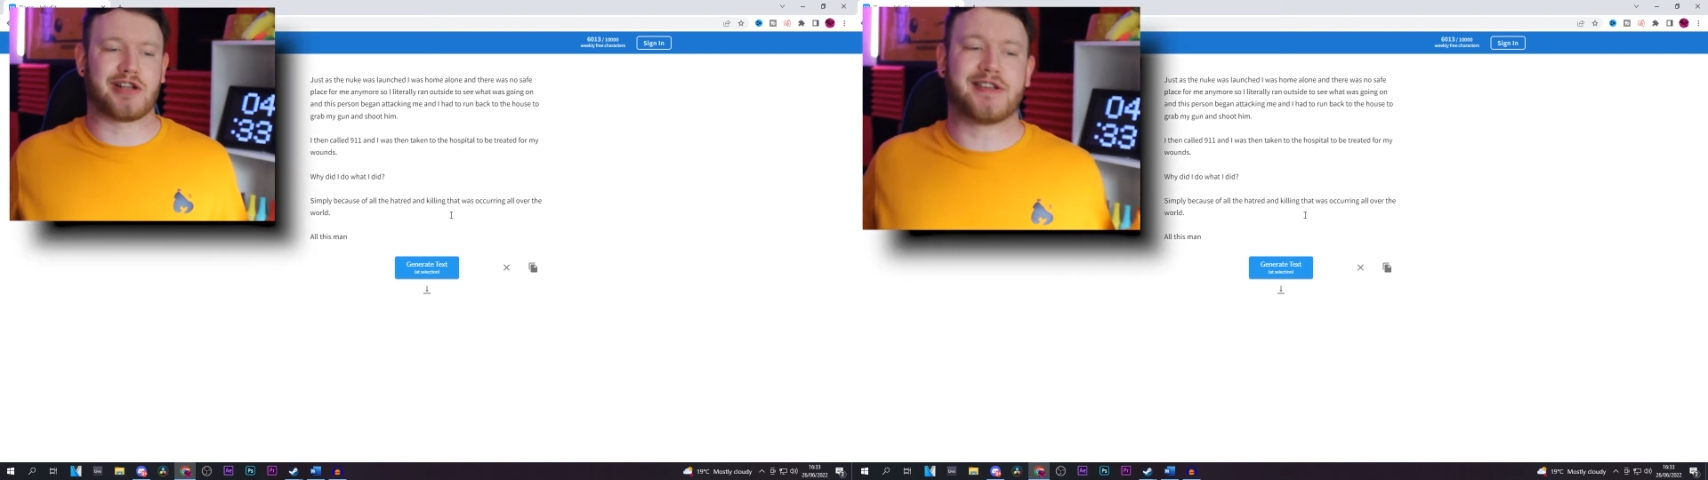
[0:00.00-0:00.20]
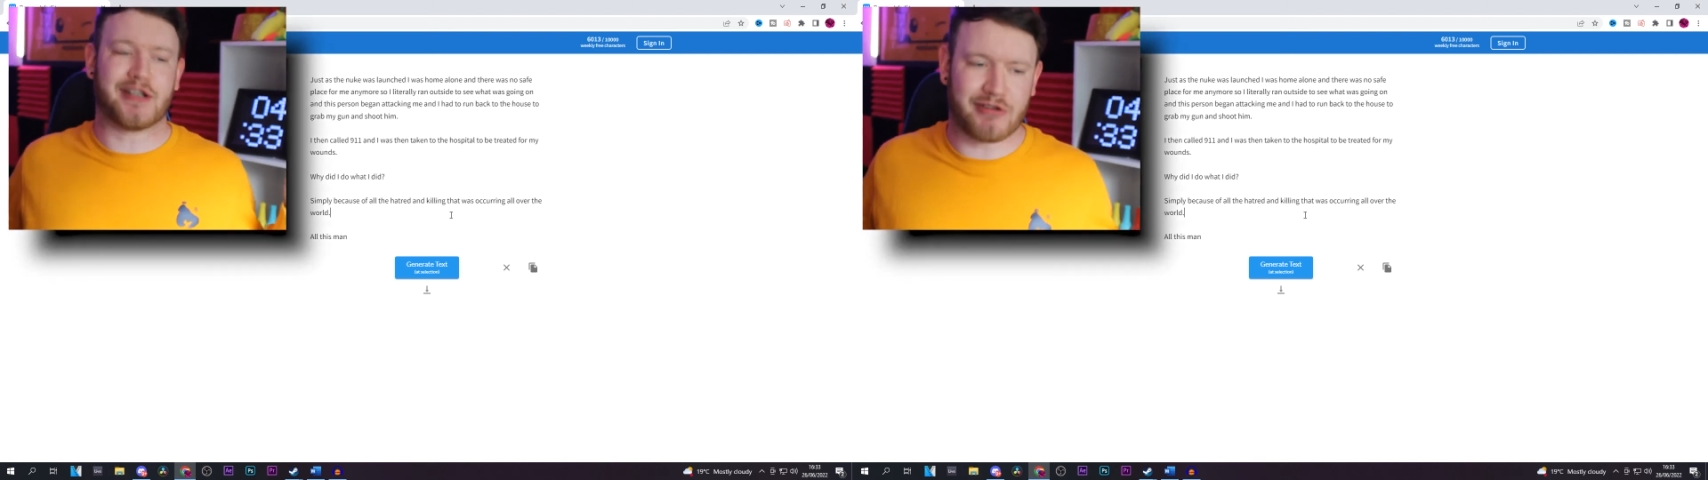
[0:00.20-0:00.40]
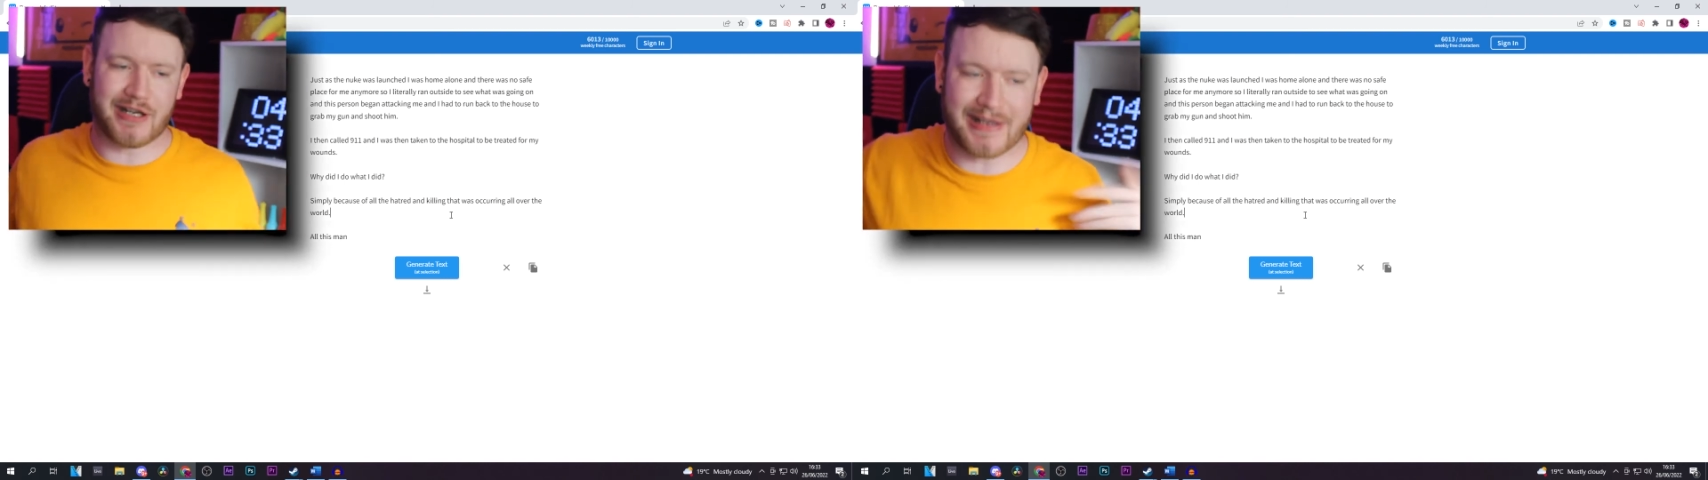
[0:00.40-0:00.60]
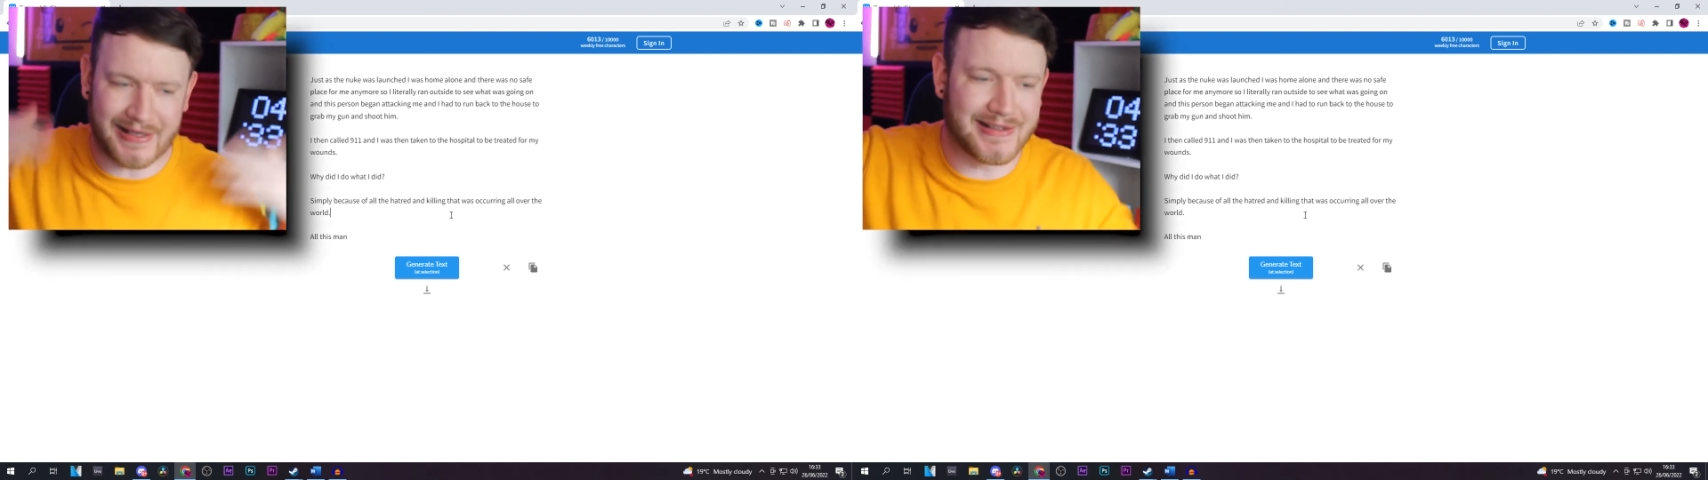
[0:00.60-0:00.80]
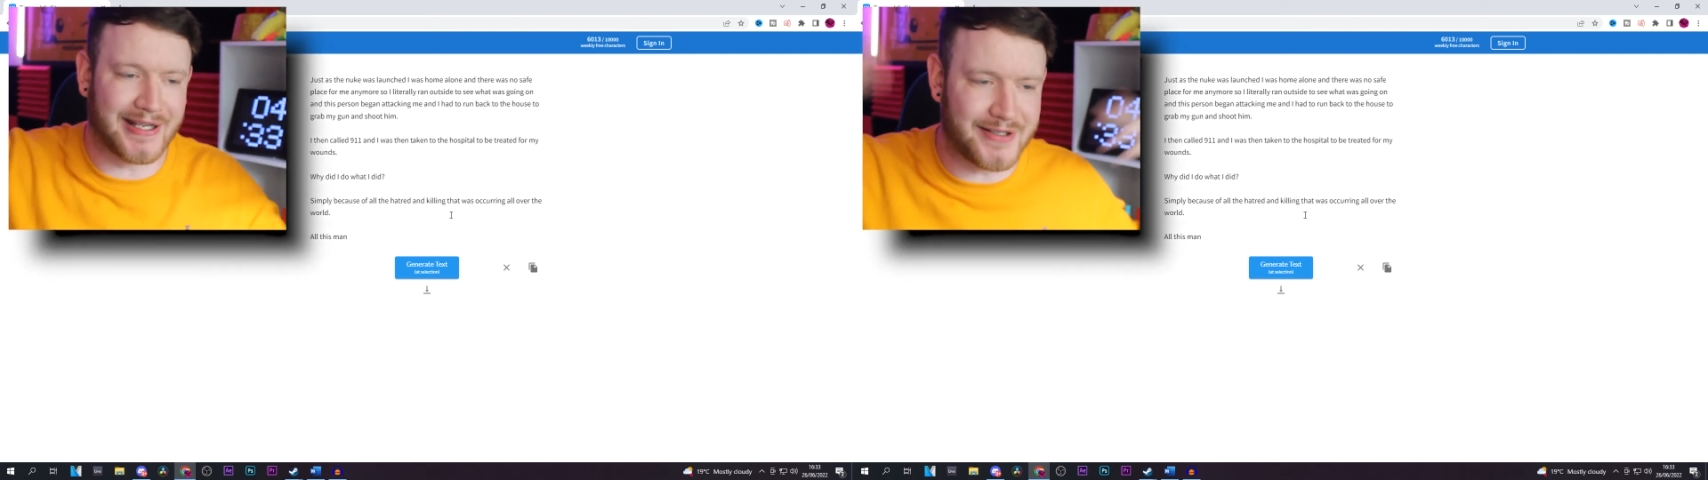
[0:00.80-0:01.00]
considering it
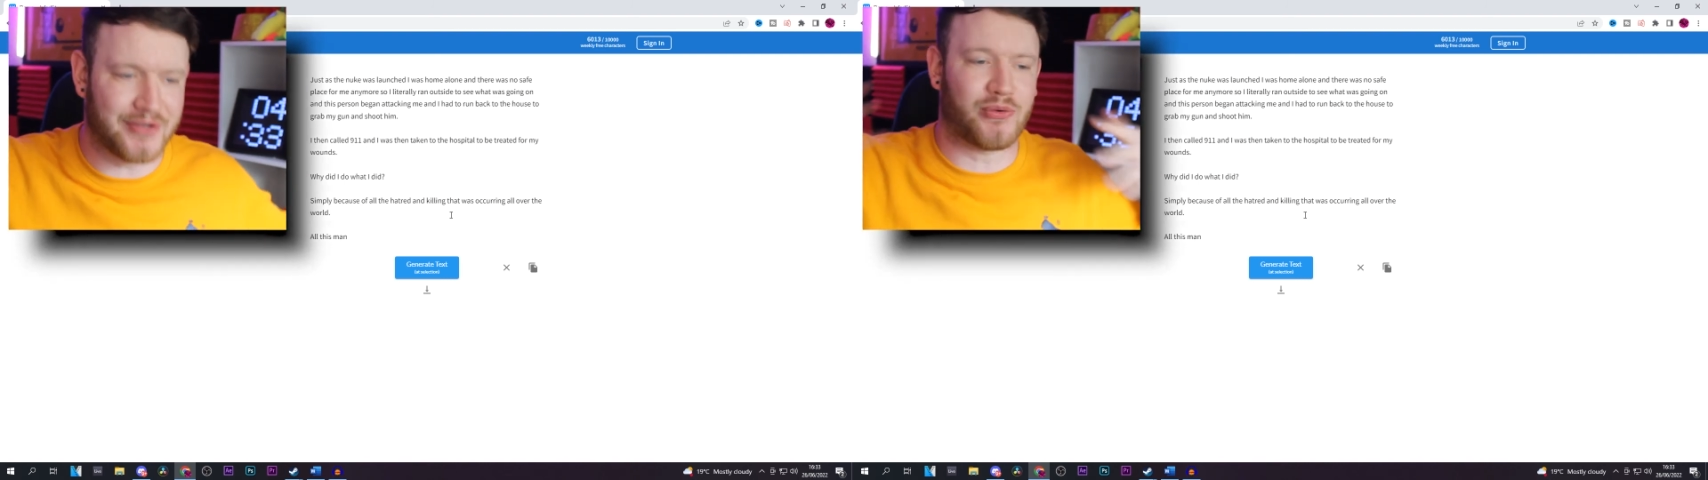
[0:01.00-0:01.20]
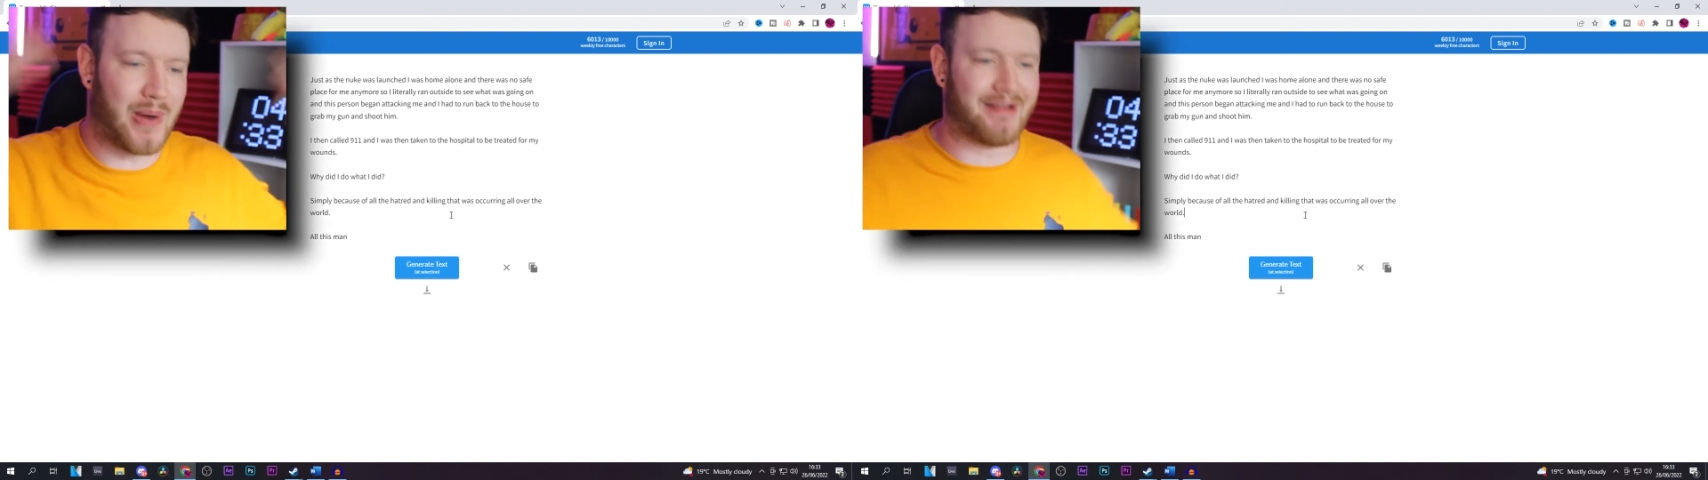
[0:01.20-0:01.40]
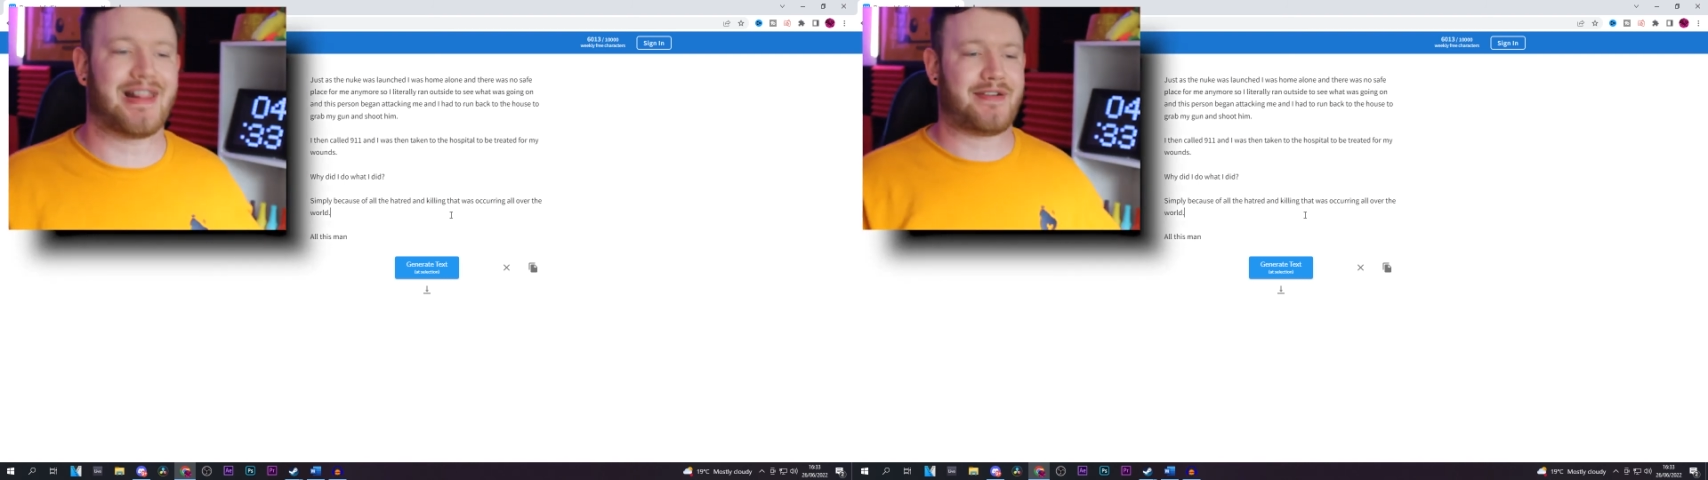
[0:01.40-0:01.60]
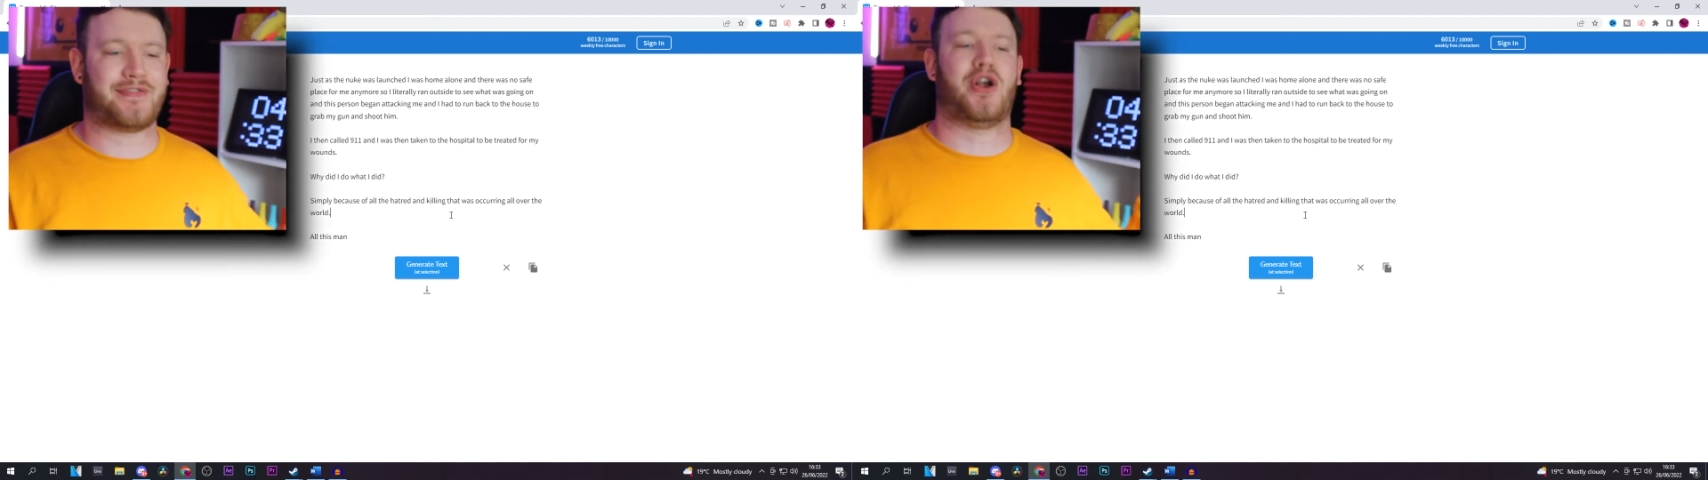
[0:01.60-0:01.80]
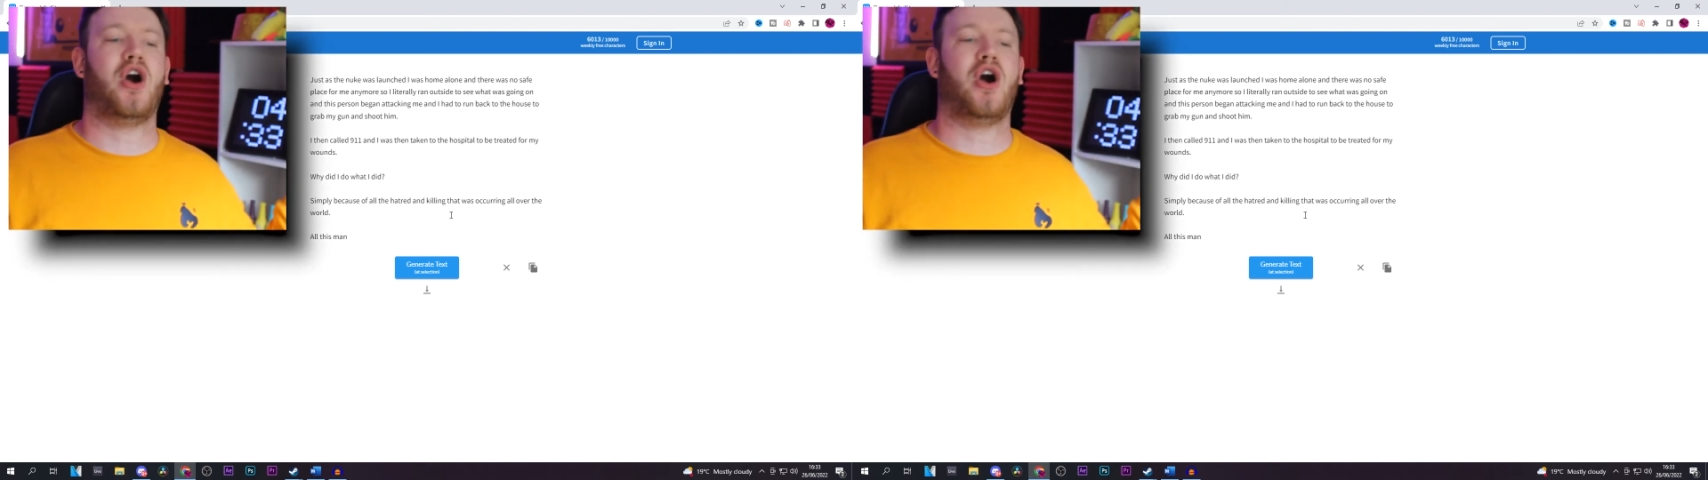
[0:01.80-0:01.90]
continued where I left